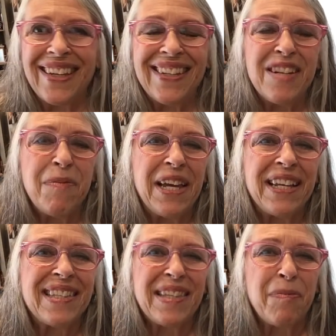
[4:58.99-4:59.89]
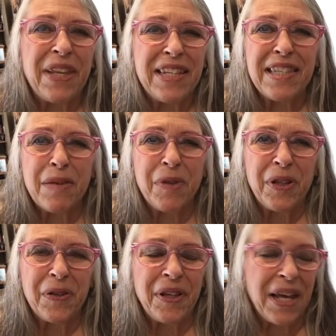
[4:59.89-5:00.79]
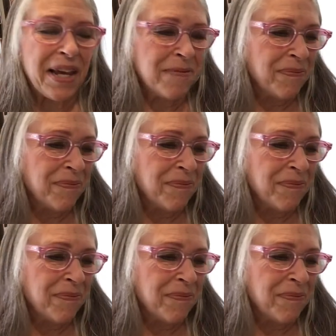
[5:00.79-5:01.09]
to make something similar to that.